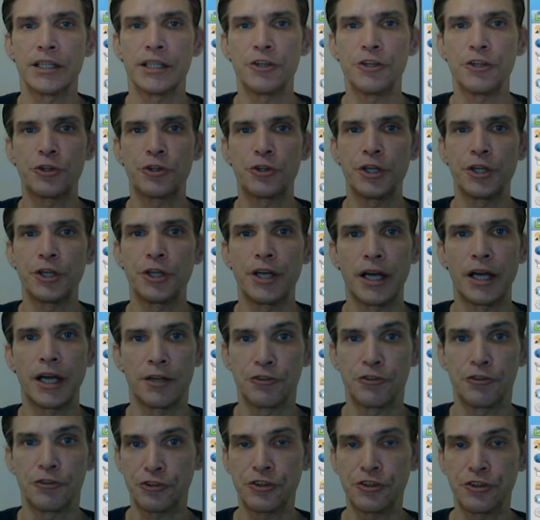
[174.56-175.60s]
that you could
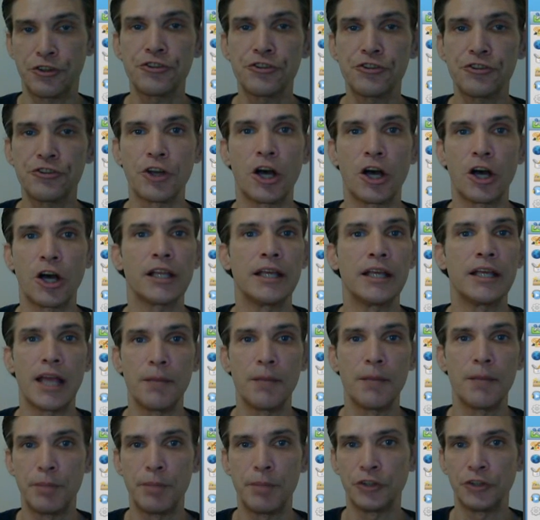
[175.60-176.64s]
uh, just install and
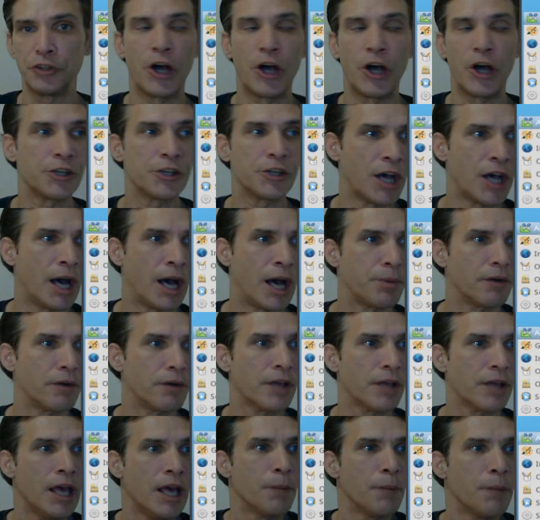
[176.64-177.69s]
then build on top
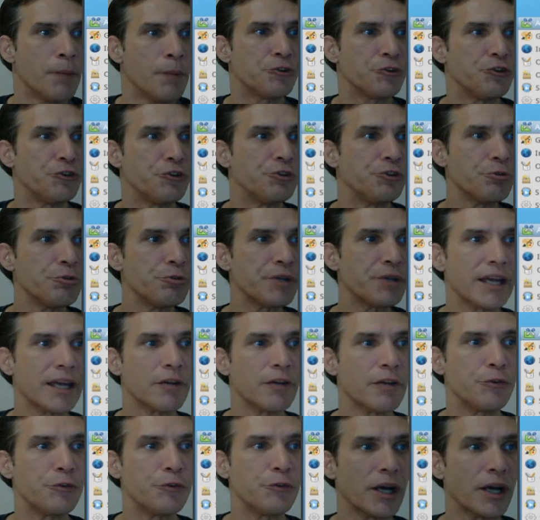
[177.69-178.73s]
of. But you do
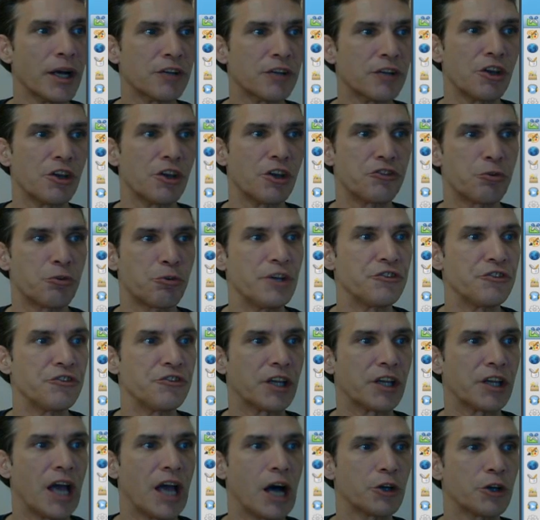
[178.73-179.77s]
get a few
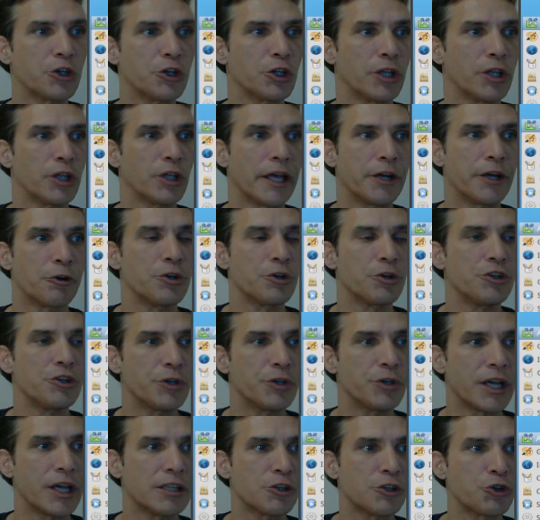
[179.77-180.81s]
accessories, a calculator, you
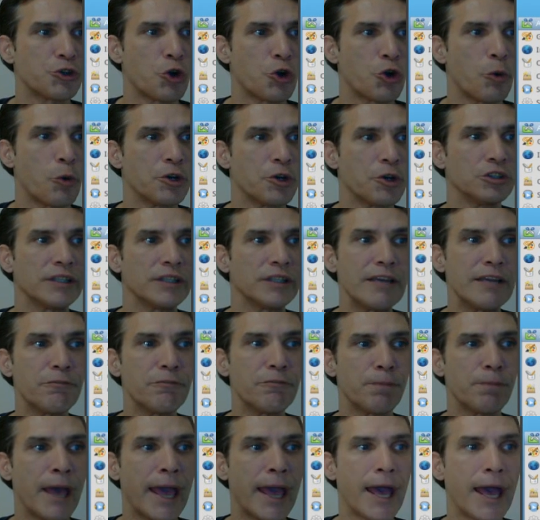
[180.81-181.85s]
get the terminal
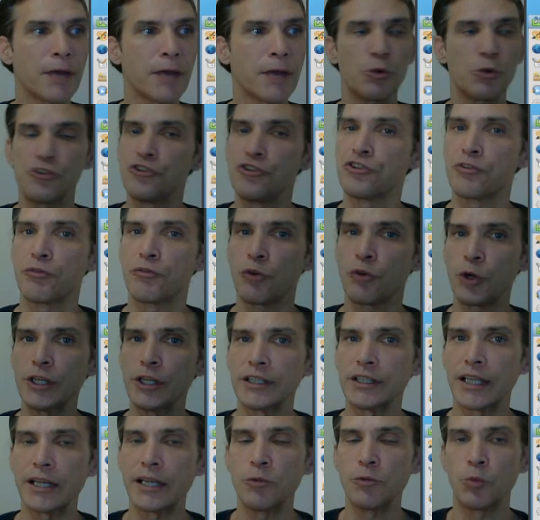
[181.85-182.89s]
Leafpad, which is a very
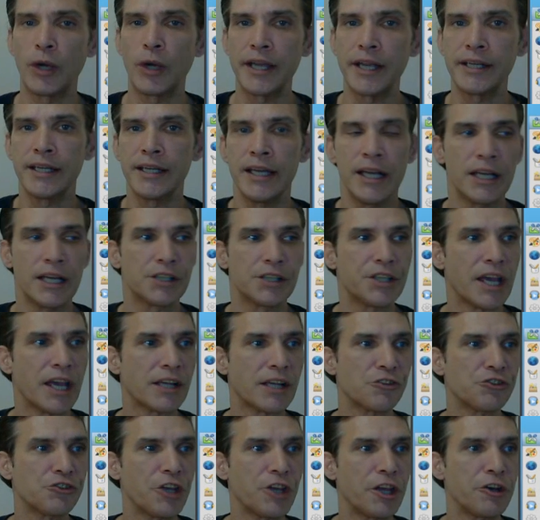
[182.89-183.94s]
lightweight
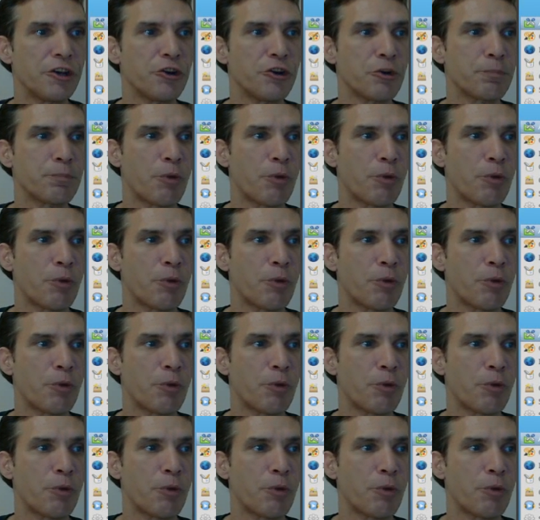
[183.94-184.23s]
text editor,